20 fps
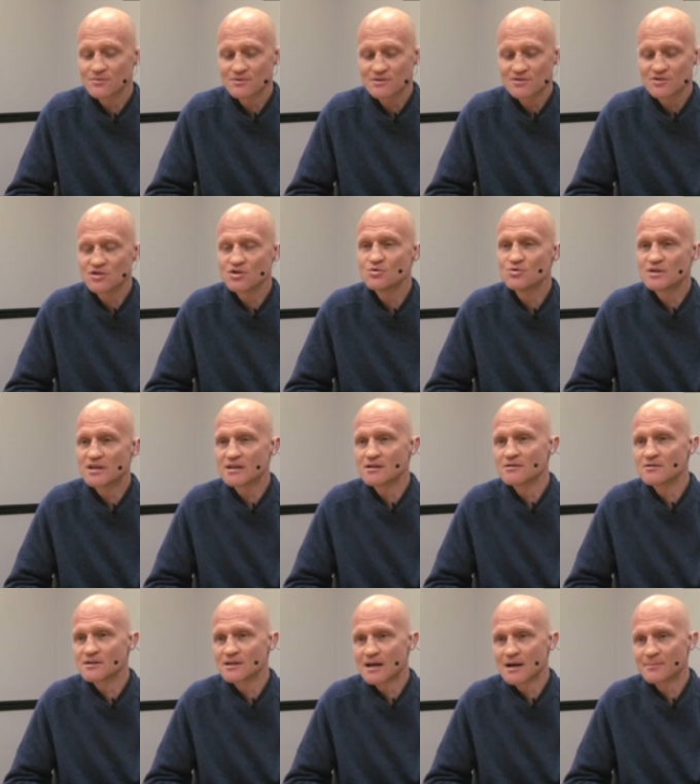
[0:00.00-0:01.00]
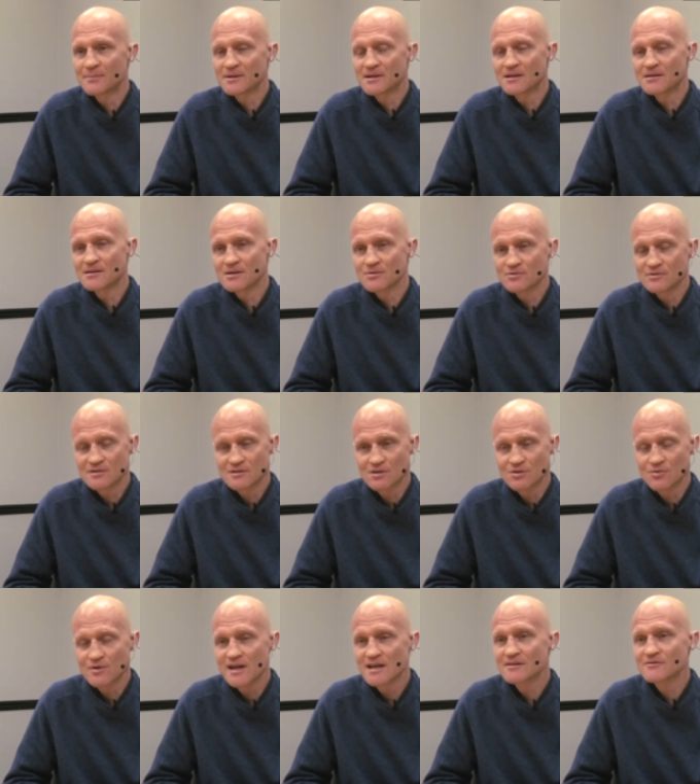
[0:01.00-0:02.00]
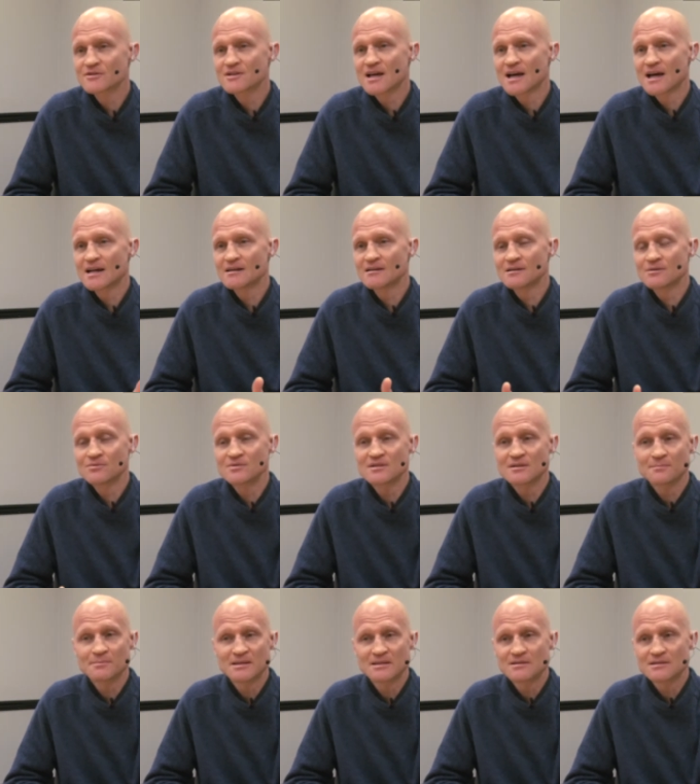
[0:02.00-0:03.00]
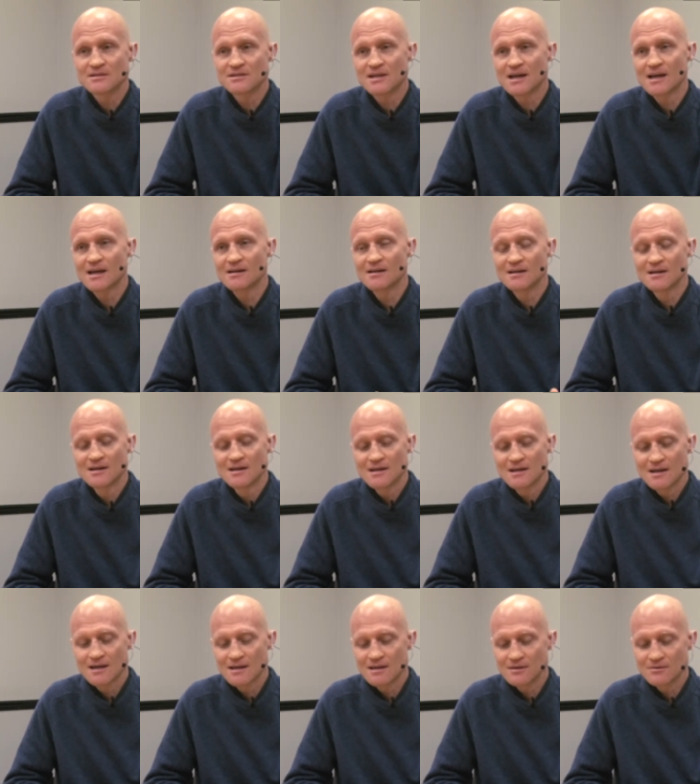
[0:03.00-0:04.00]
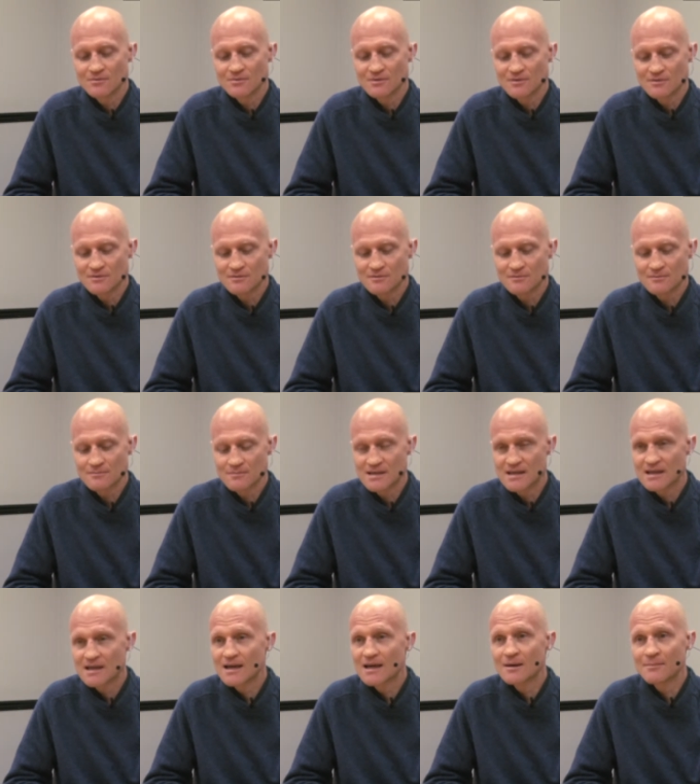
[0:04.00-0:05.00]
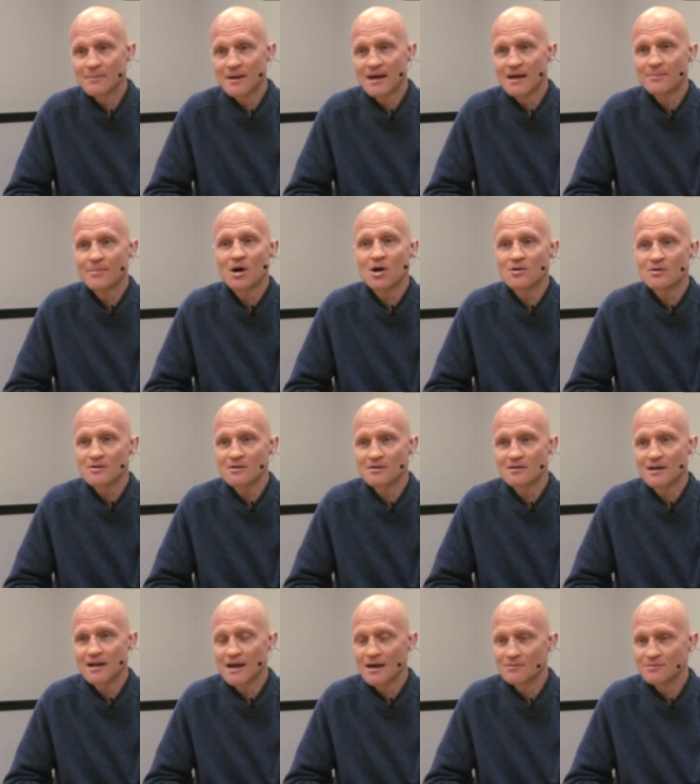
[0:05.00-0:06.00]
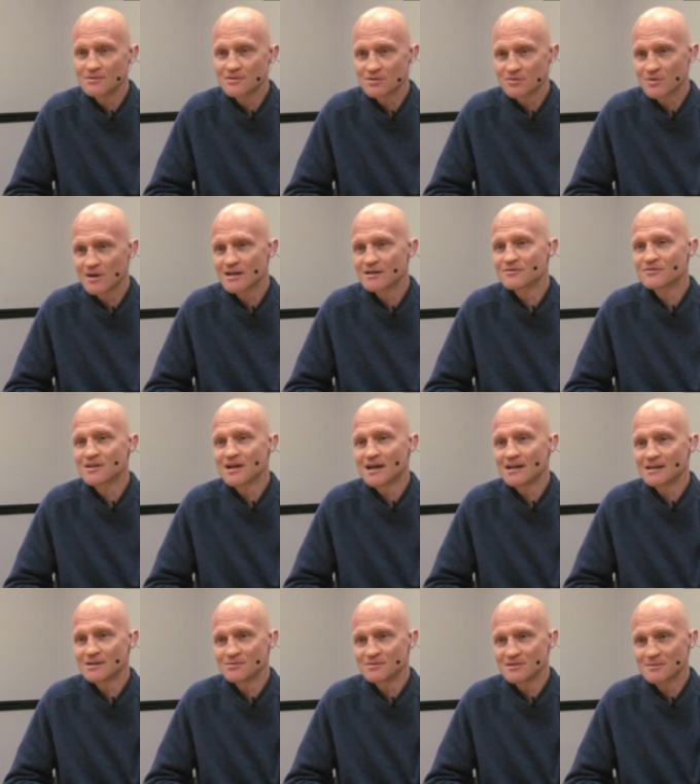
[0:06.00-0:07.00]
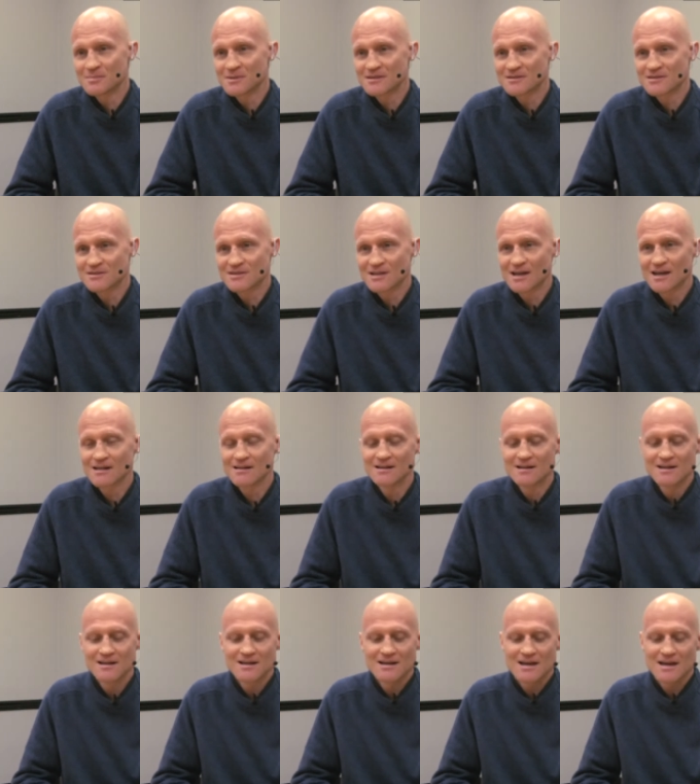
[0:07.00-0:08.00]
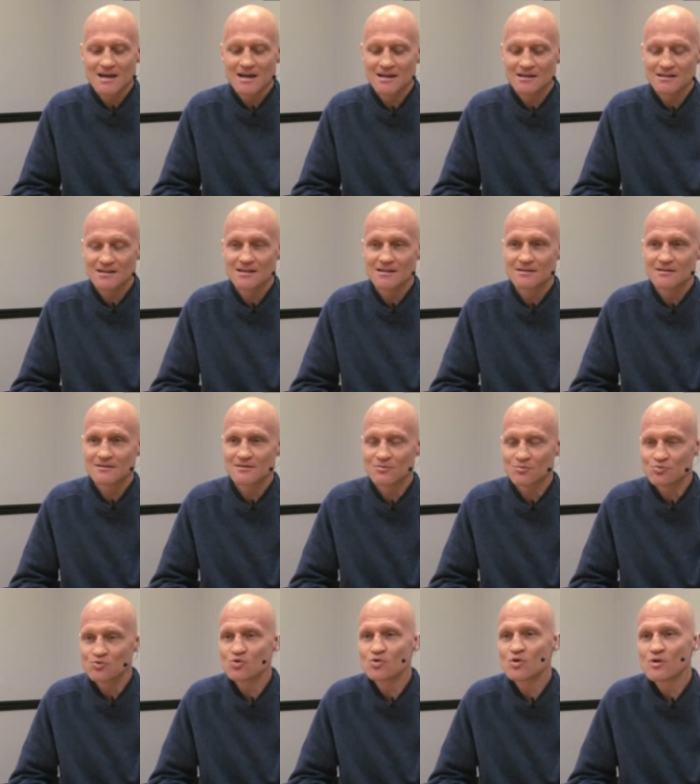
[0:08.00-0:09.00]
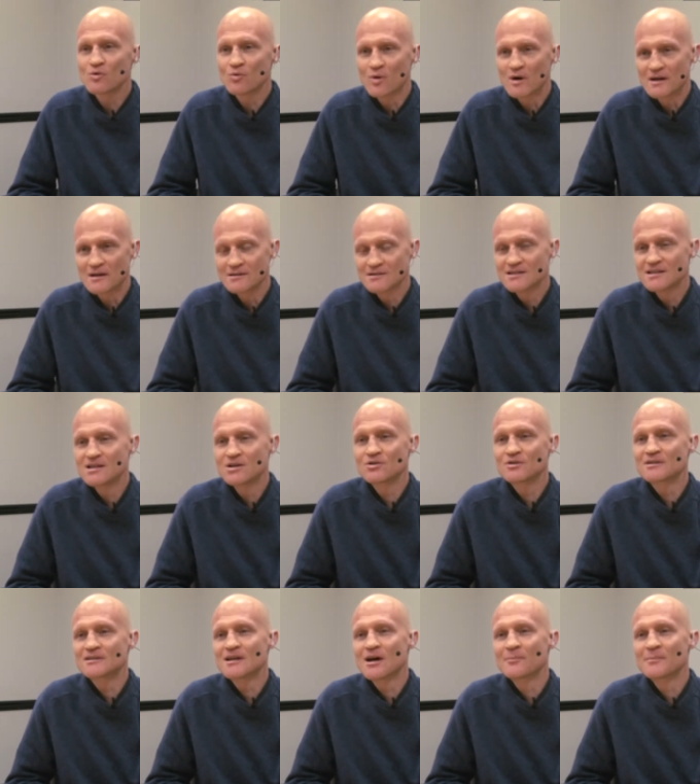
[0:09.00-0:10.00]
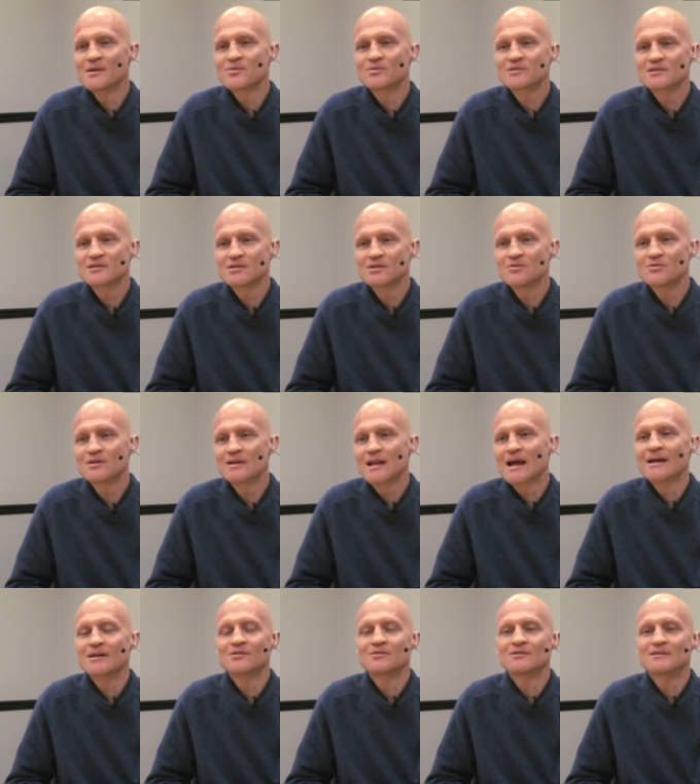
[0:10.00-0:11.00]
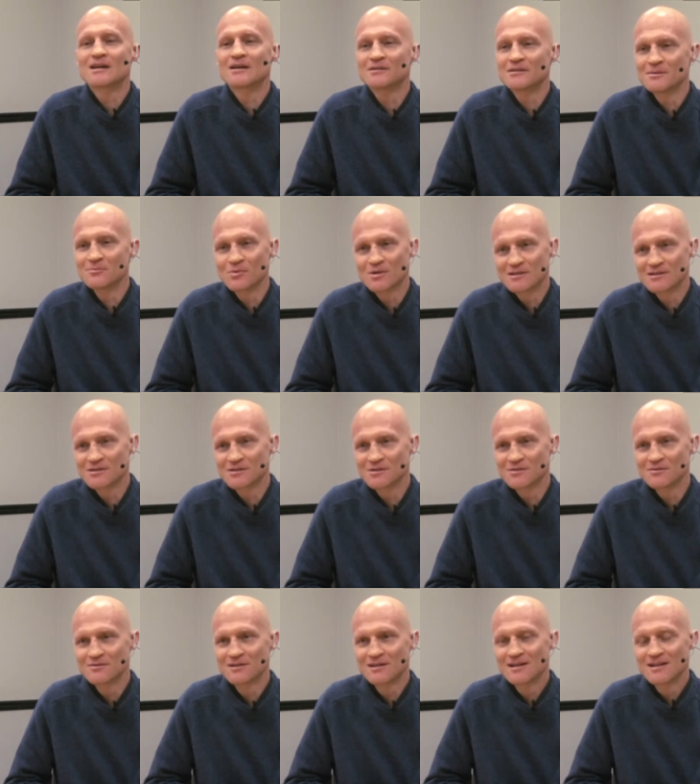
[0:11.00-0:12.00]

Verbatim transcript: it was a two-tiered company. There was the creative side and there was the business side. And it was me and my partner. I was the creative side, he was the business side. And he, the rule was he couldn't tell me what to do and I couldn't tell him what to do.